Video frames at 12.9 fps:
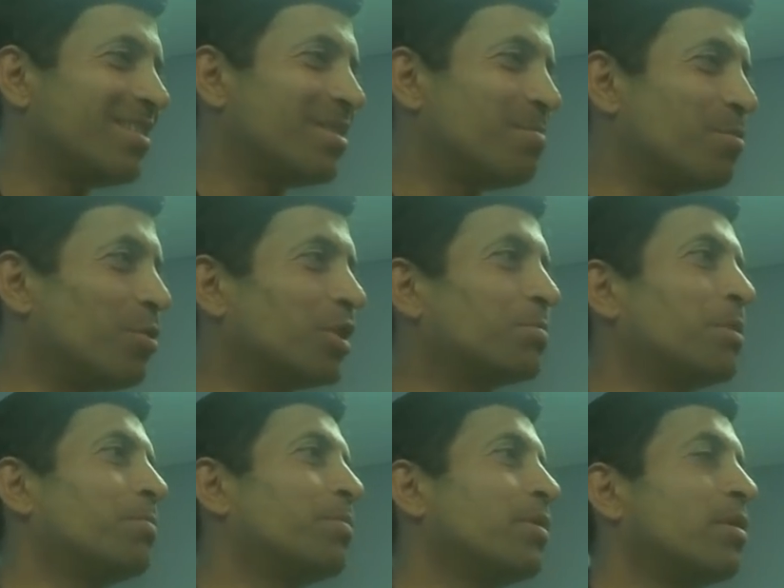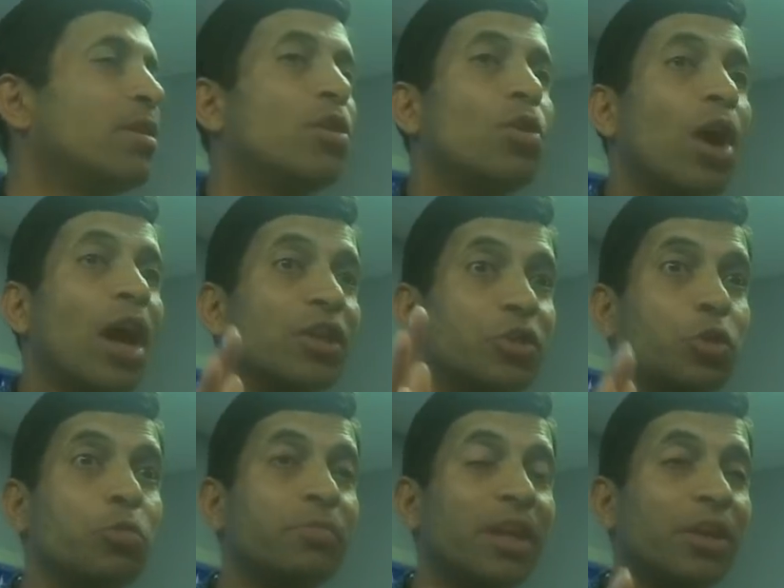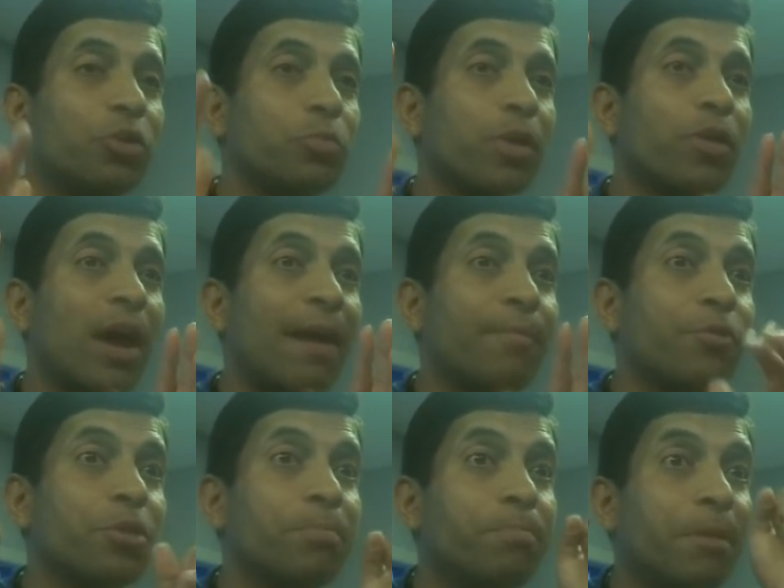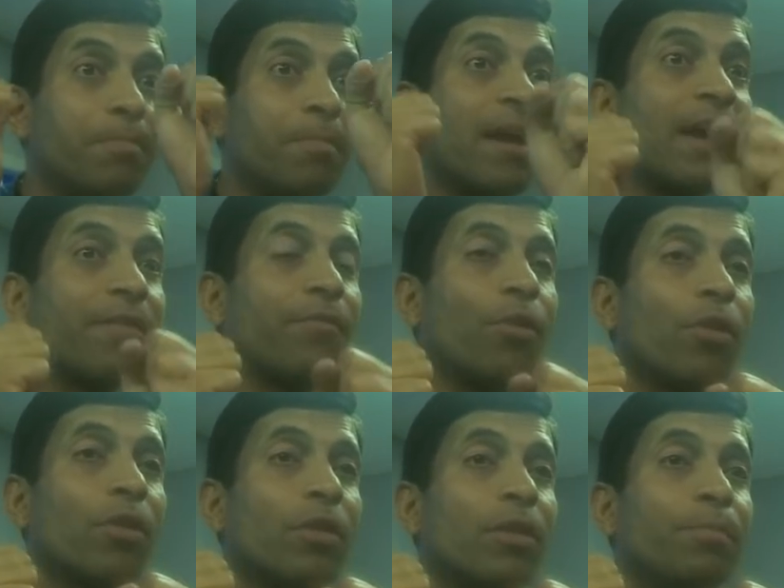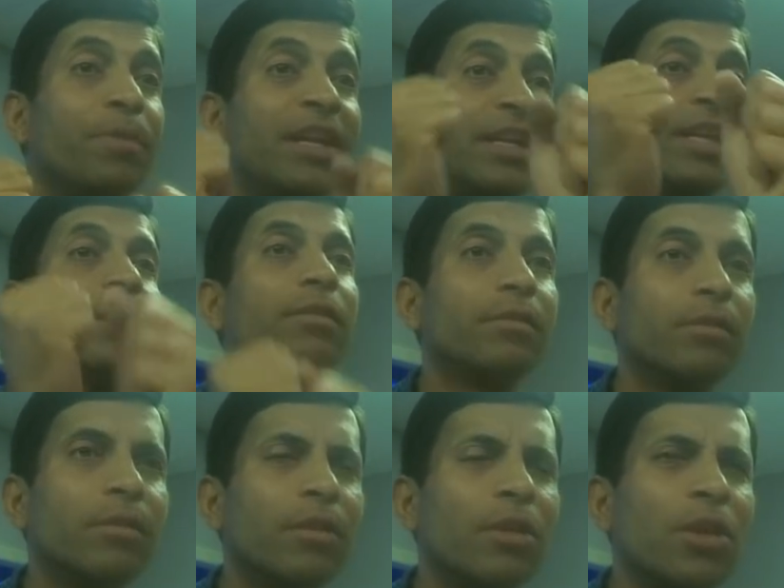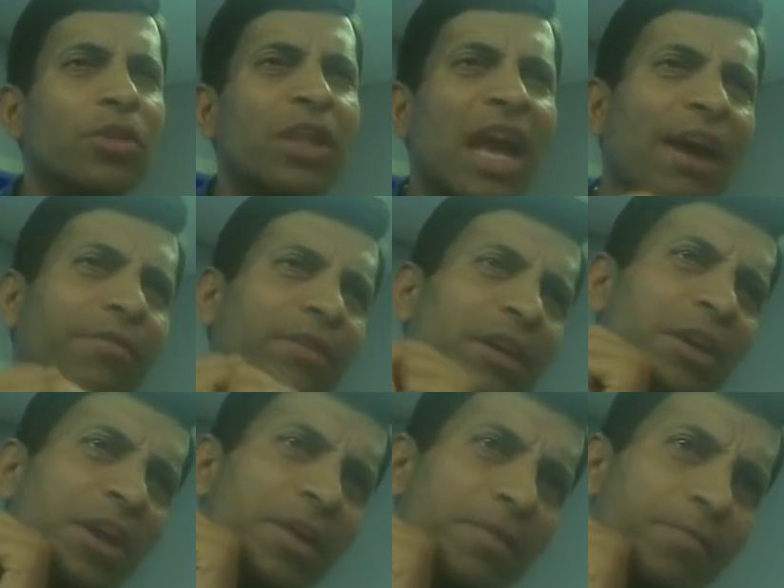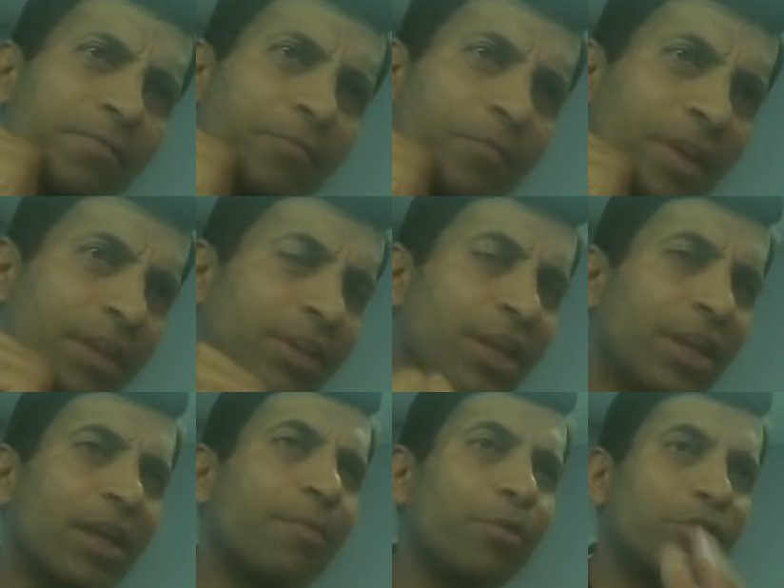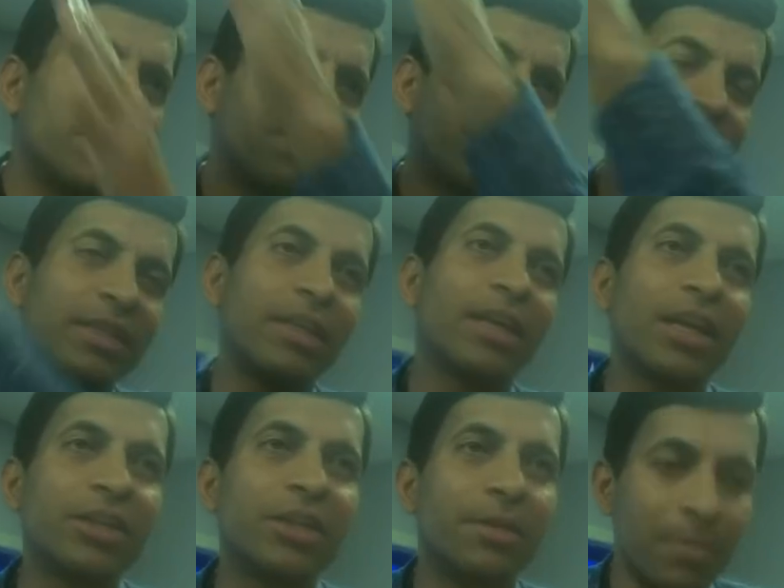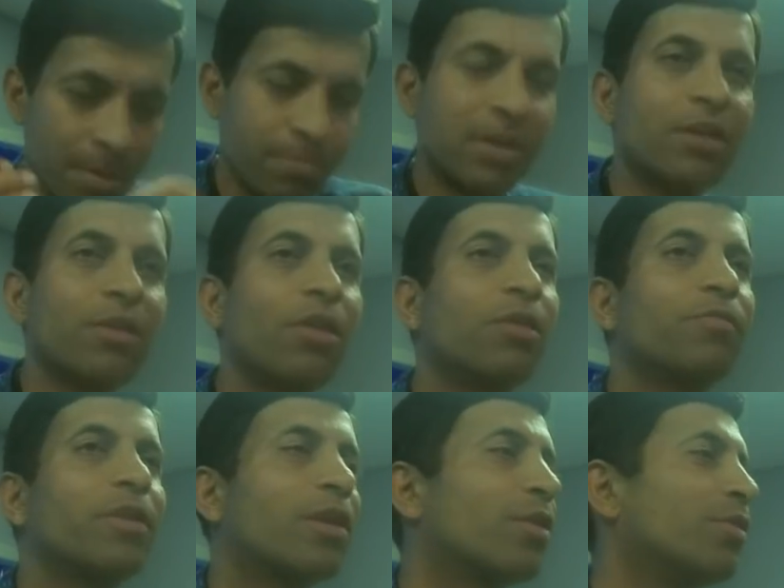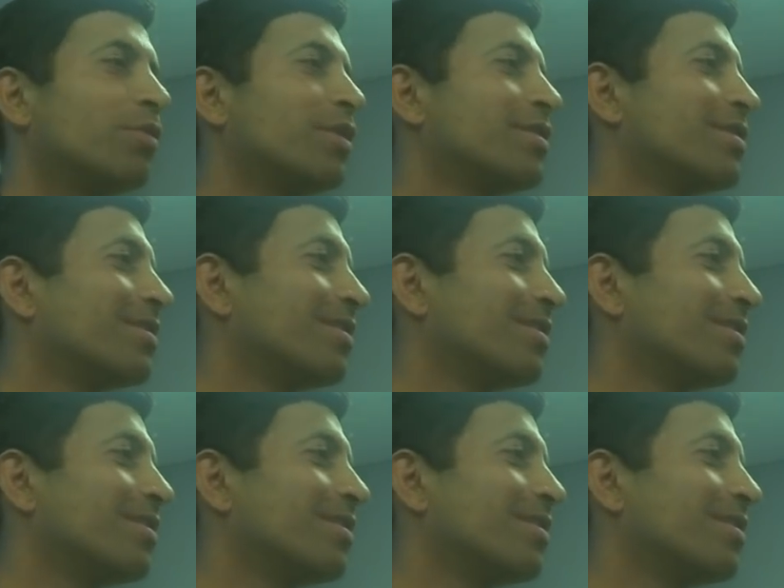Most people assume that tomorrow I am going to prepare for meeting. They have done everything about the presentation but not worked on this.